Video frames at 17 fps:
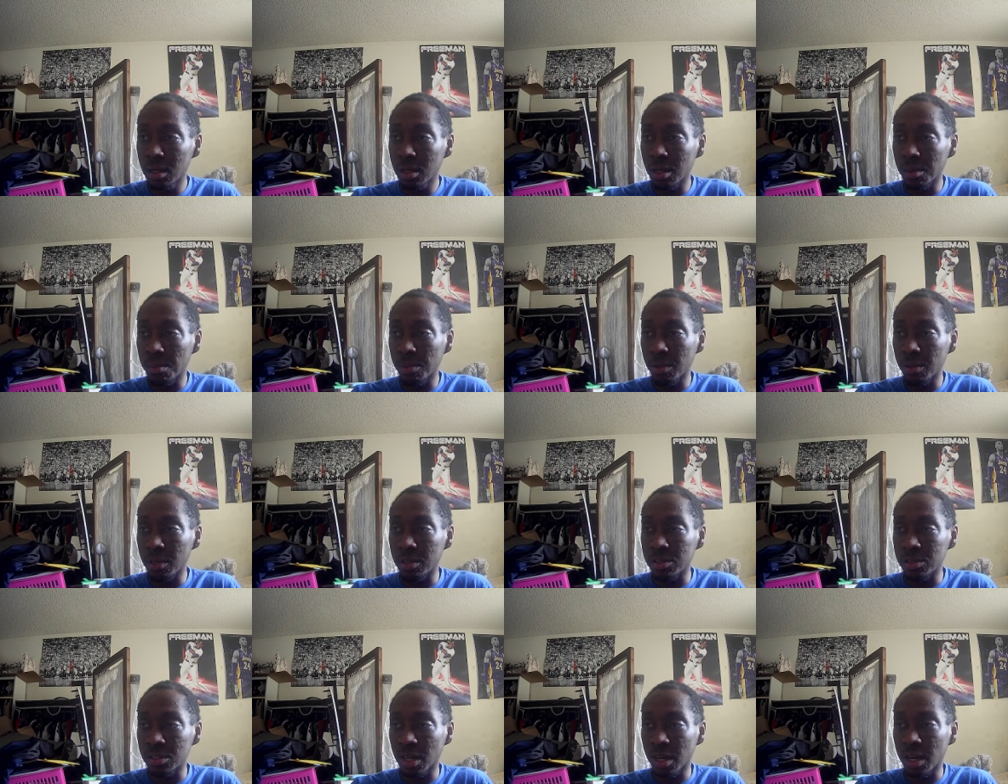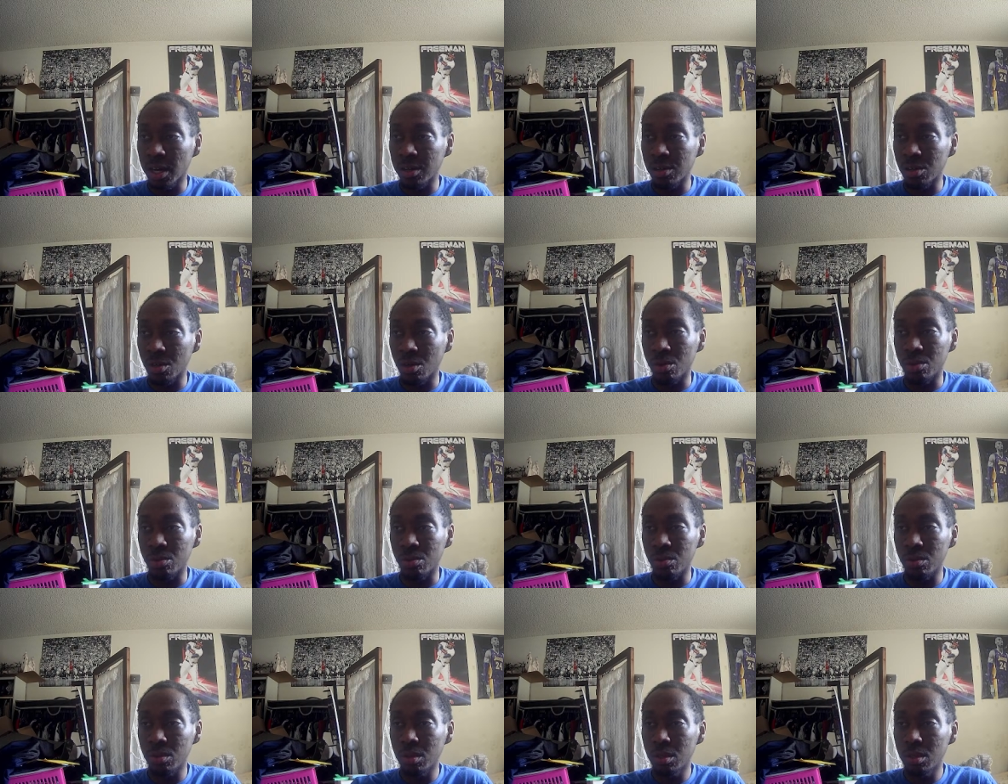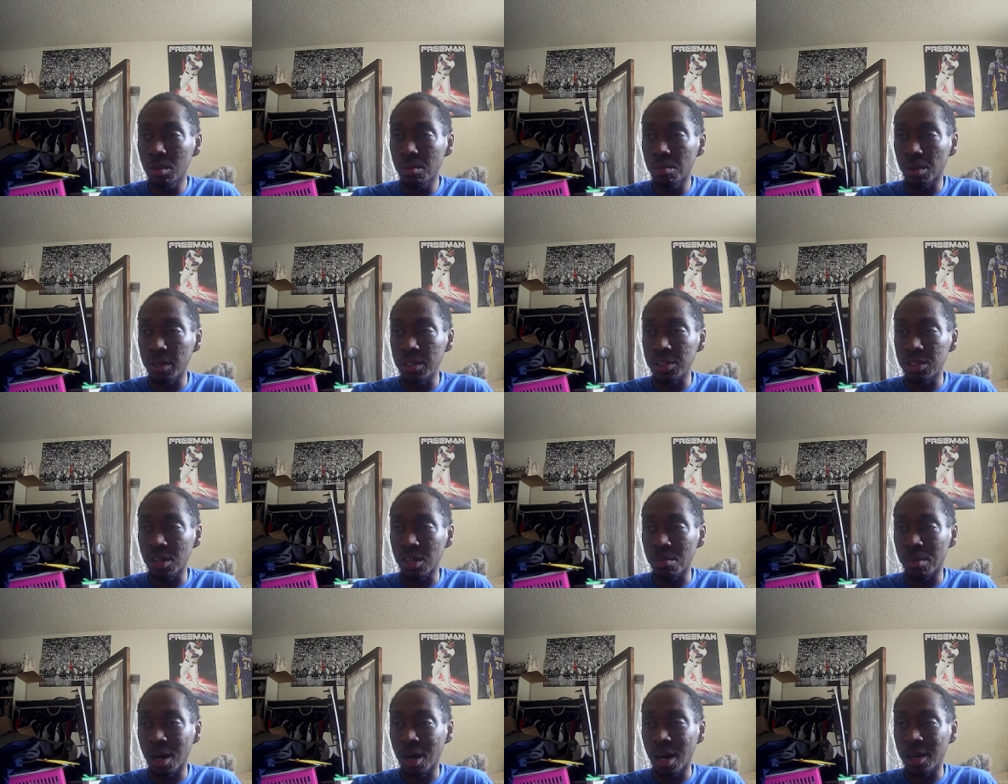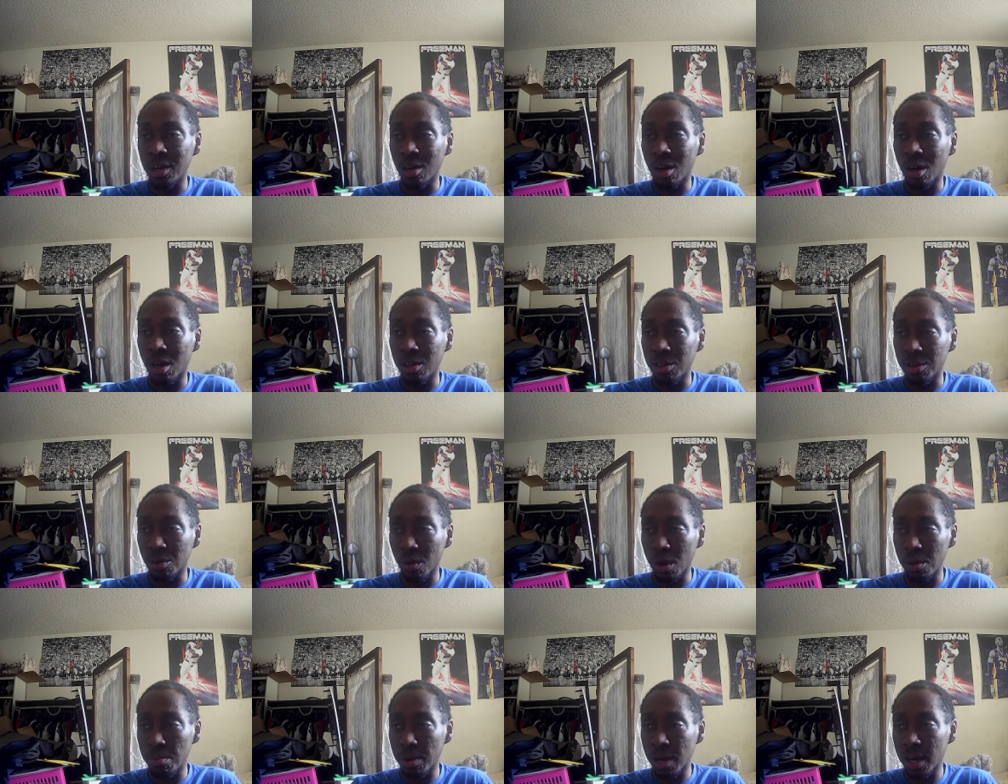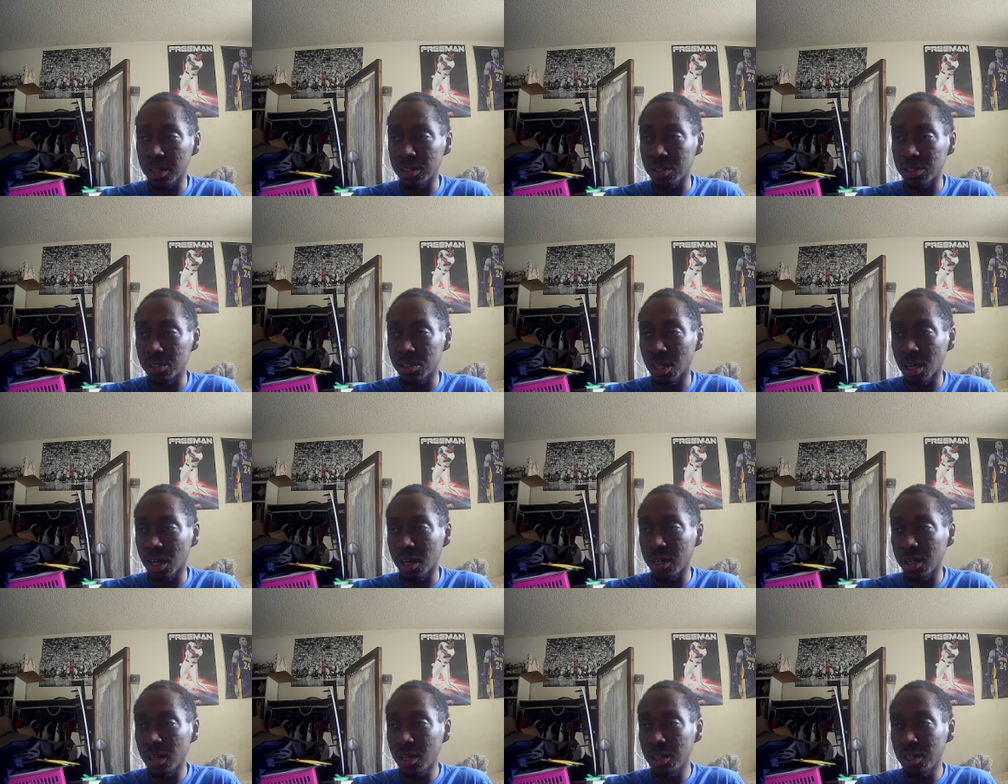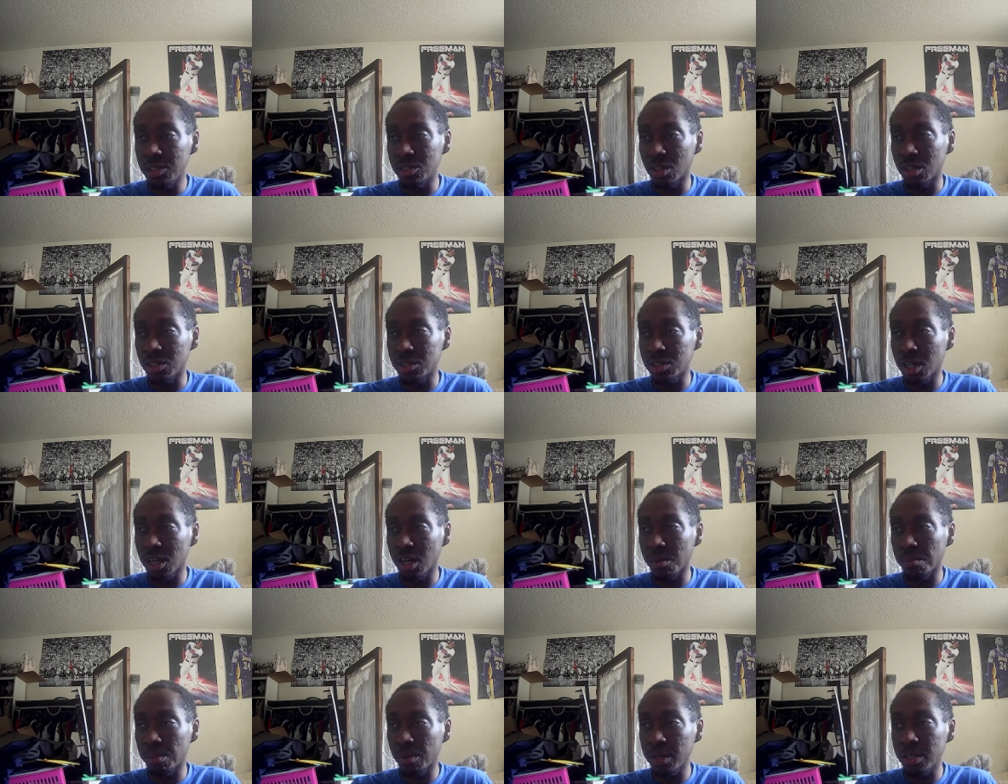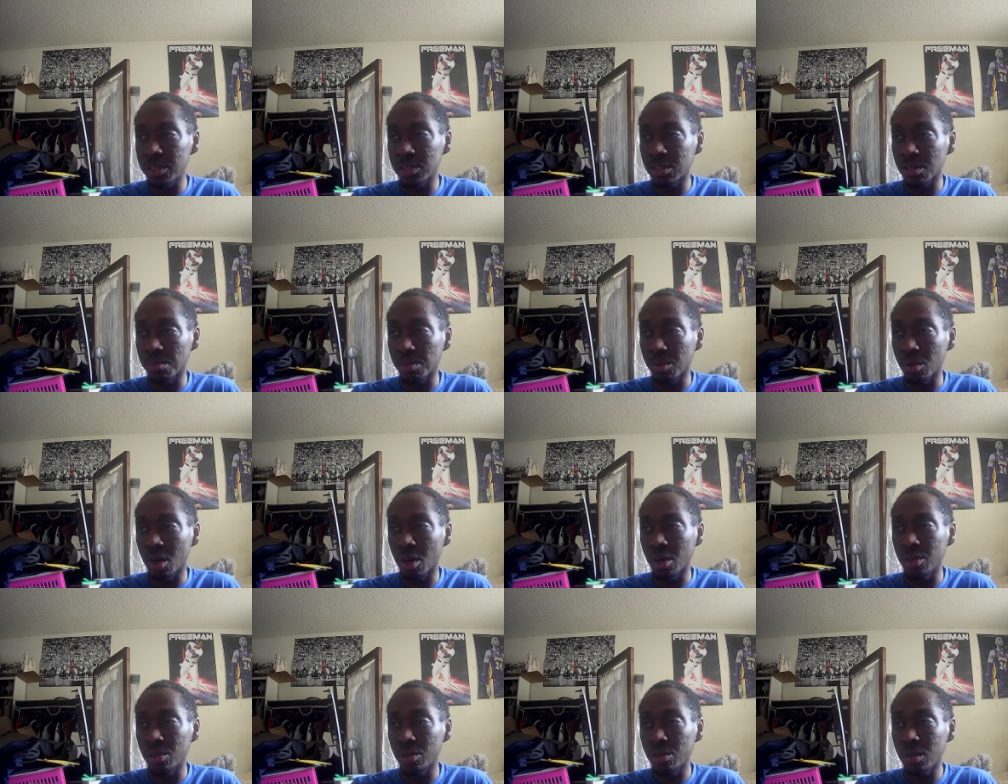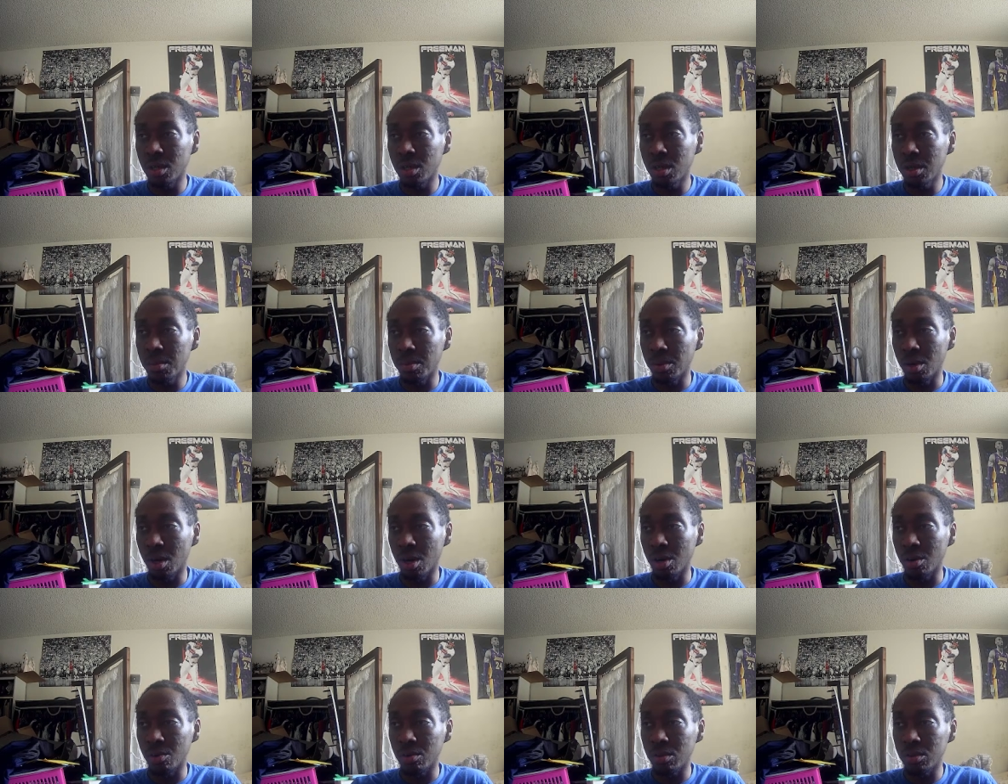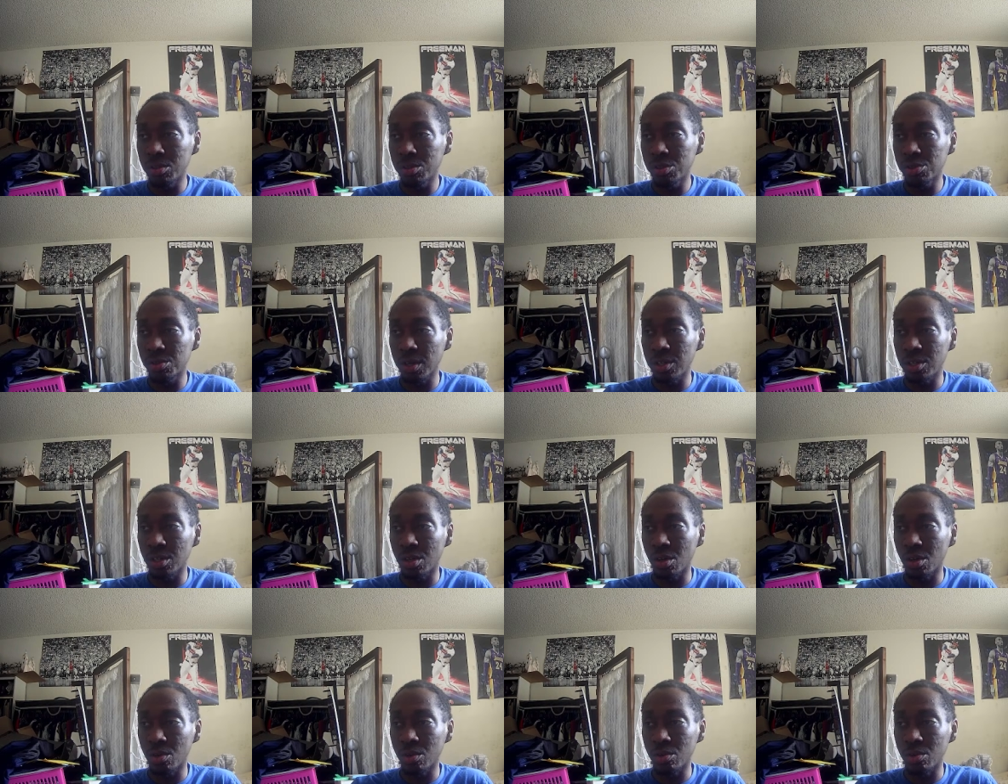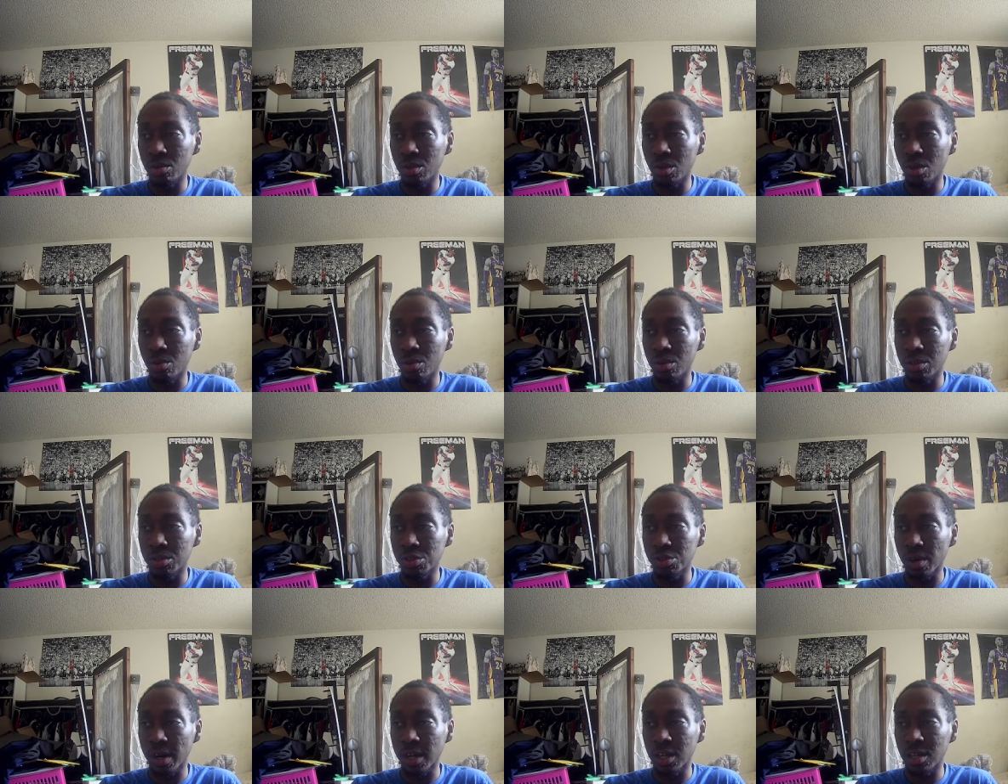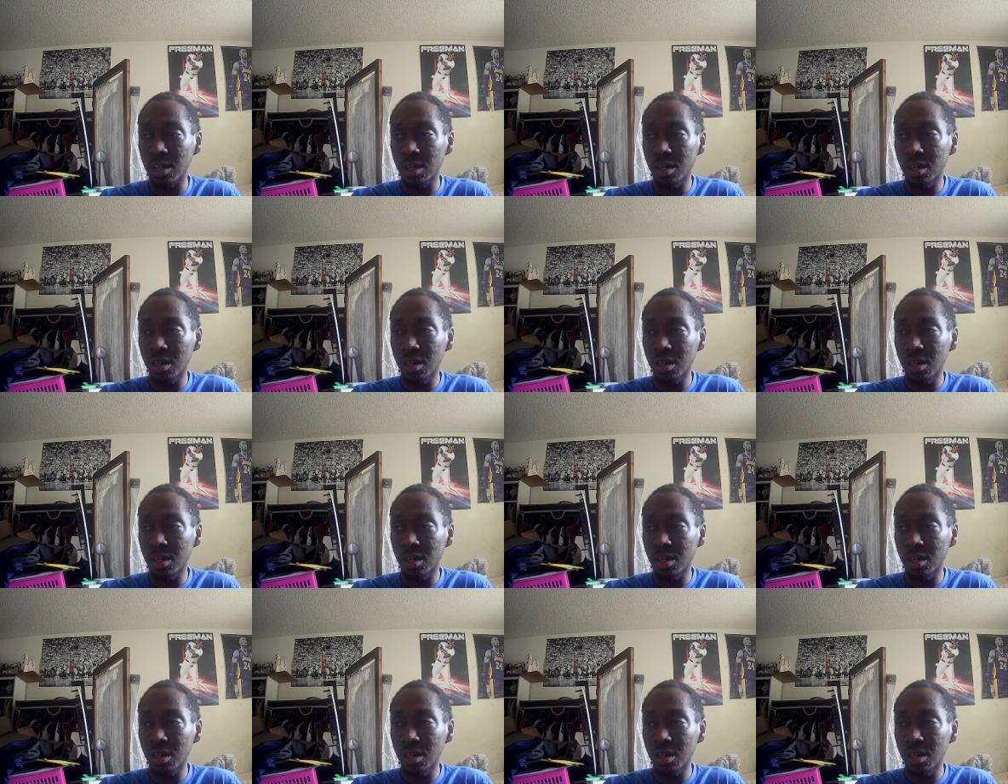They play inside. Doku plays it in behind the Holland. Great pass inside. He's onside. Plays it to Bernardo. Bernardo straight to Doku. Doku could strike it.